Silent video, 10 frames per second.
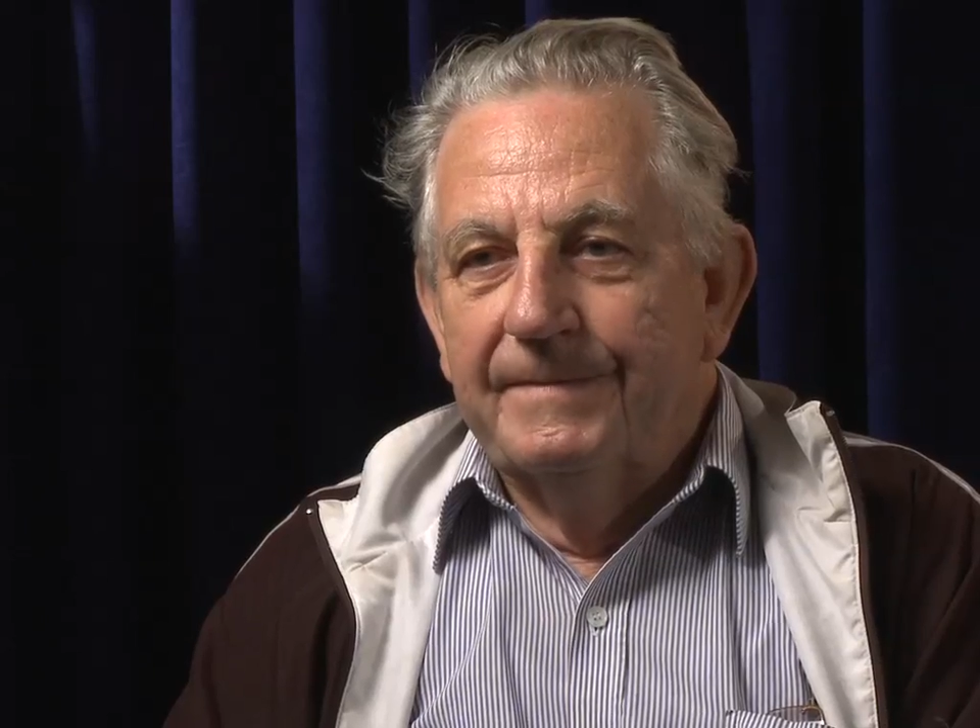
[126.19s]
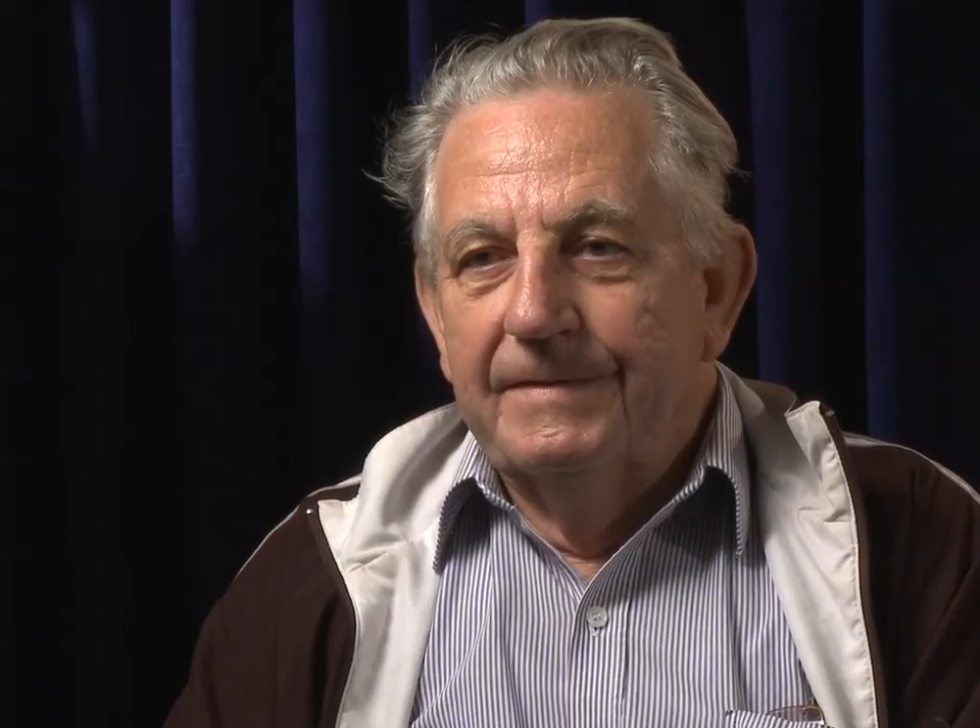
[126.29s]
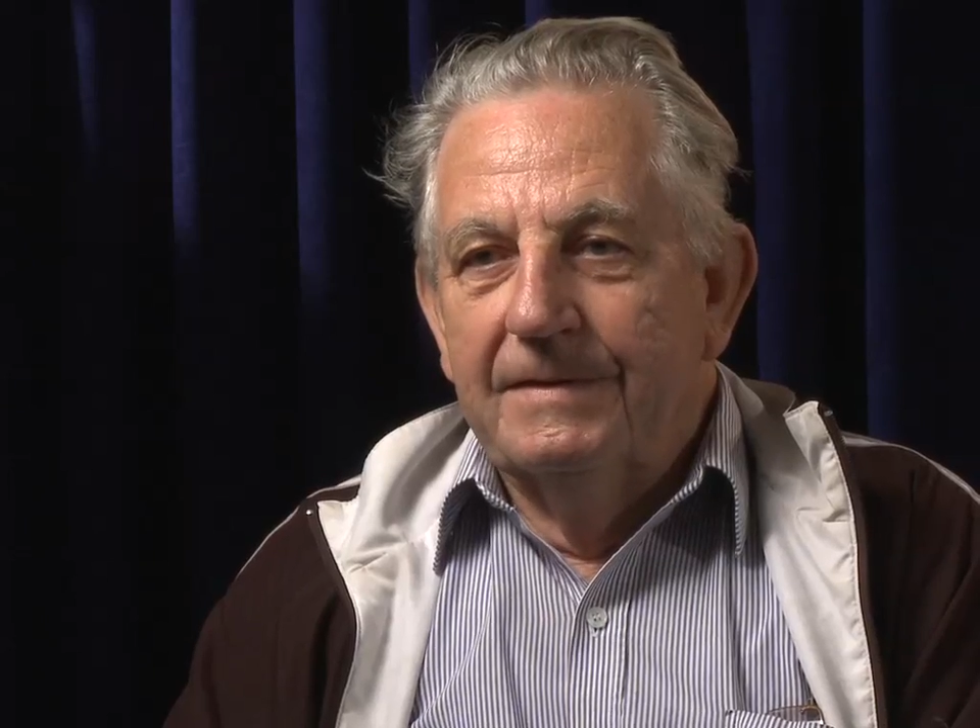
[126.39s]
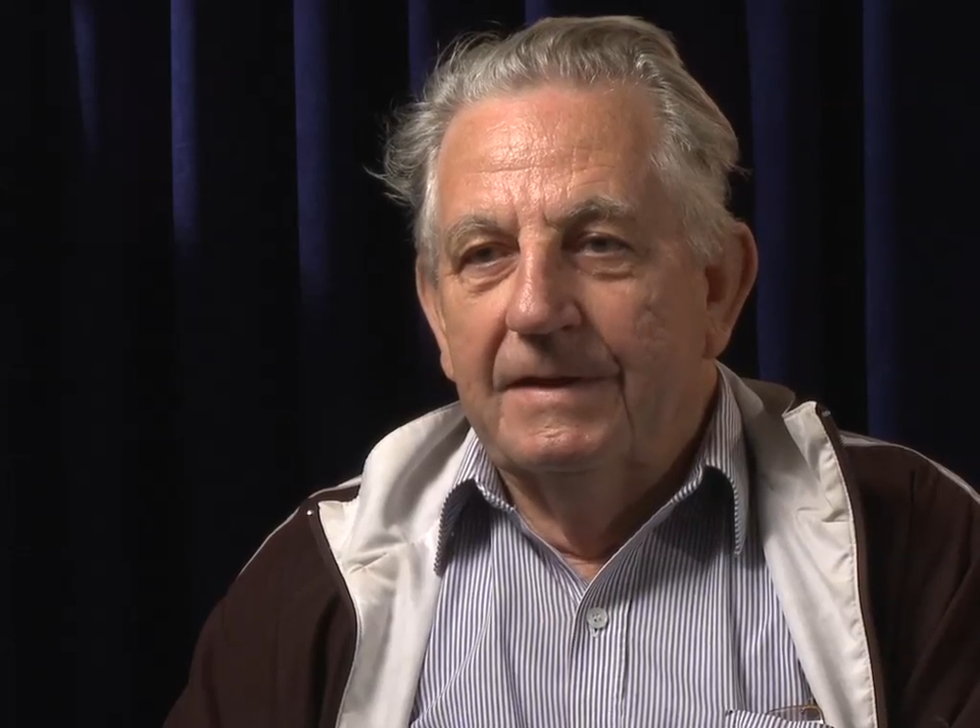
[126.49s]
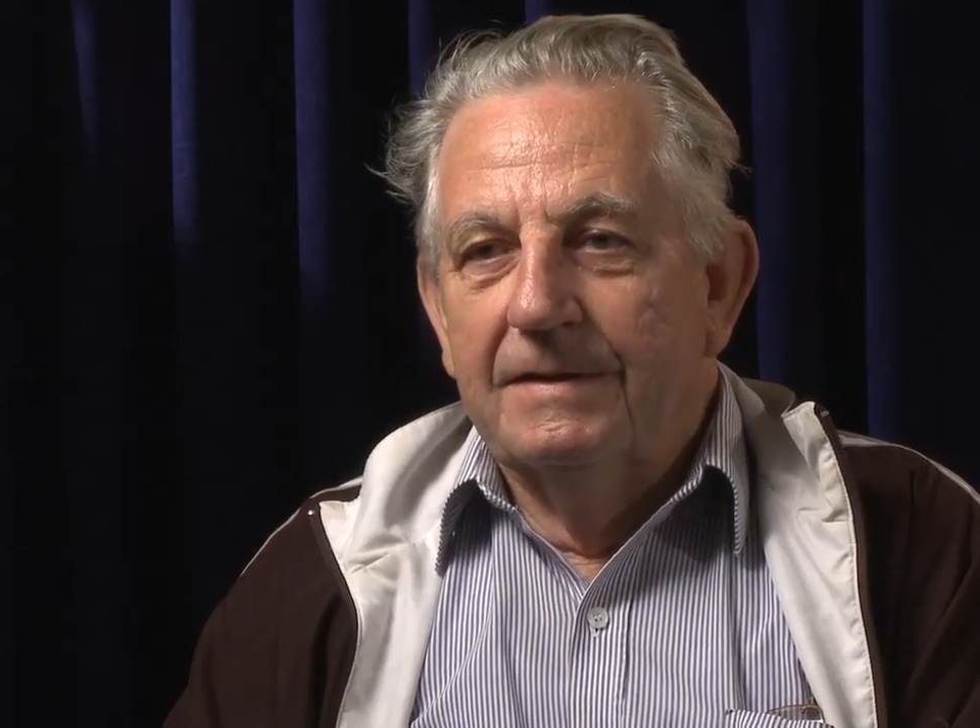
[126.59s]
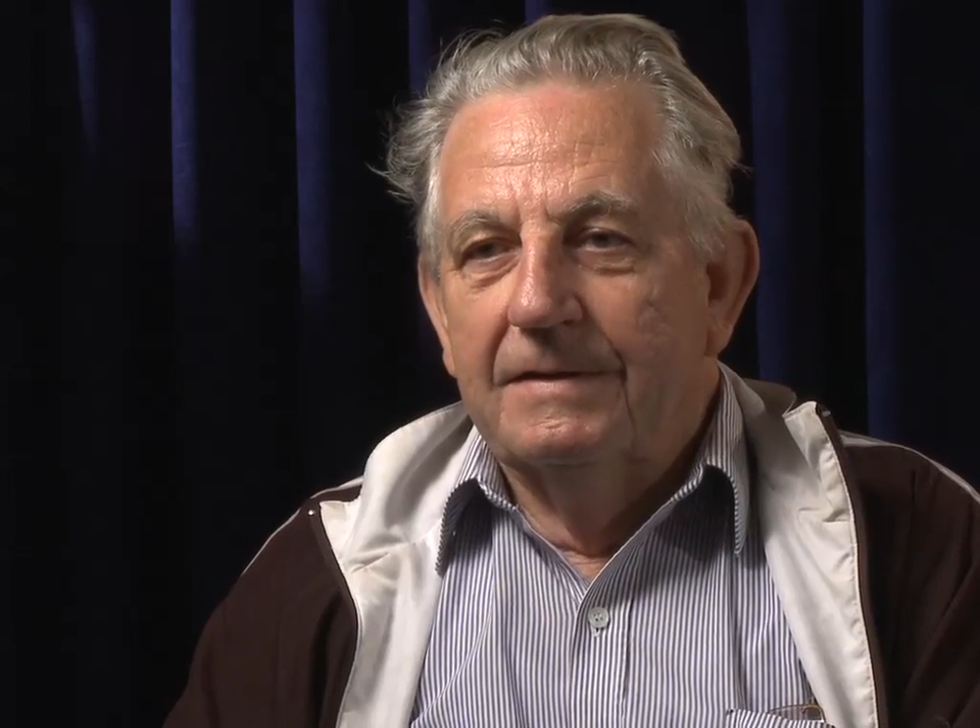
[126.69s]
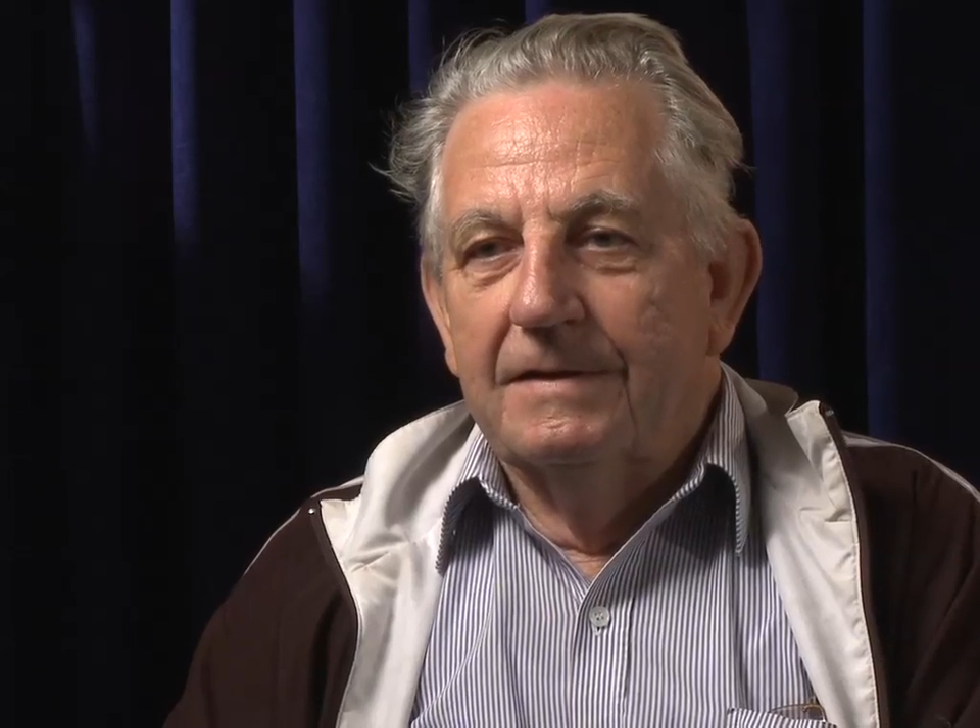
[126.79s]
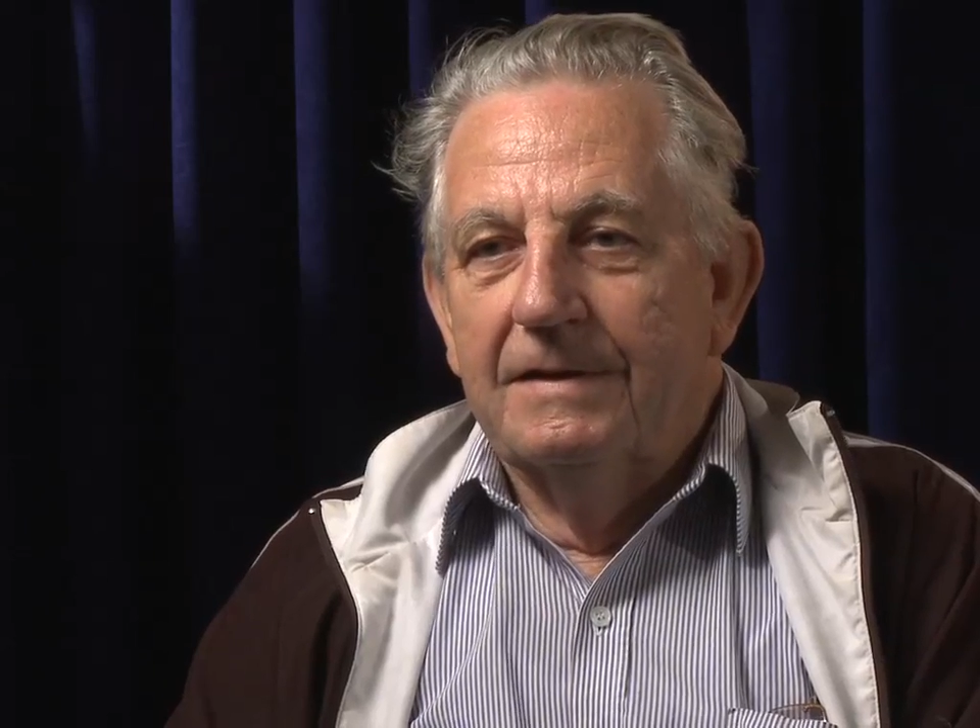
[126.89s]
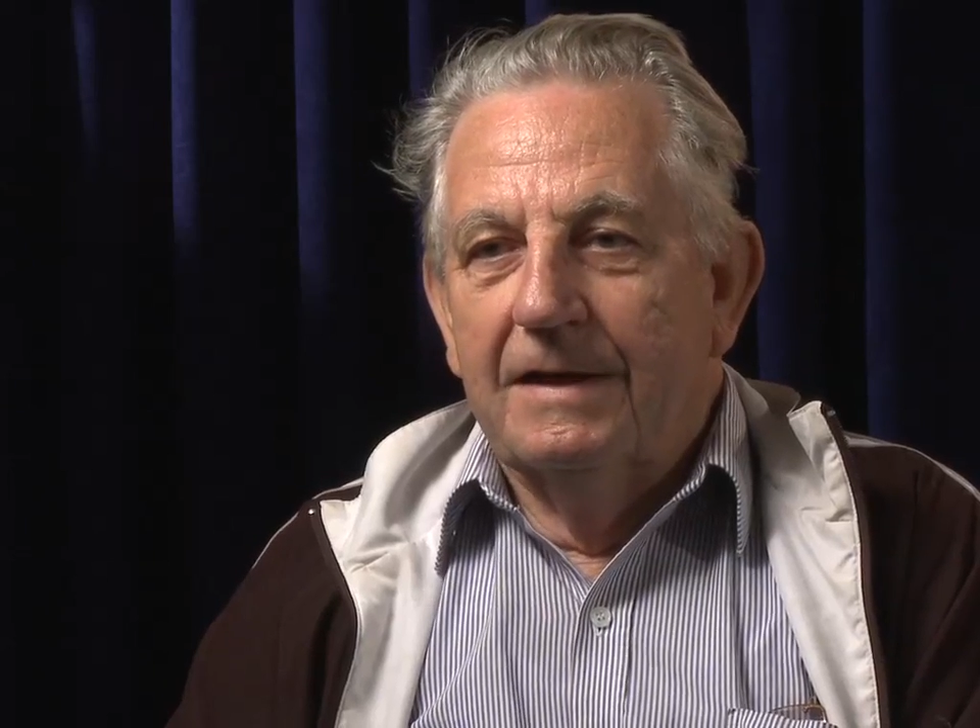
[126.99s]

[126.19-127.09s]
And then you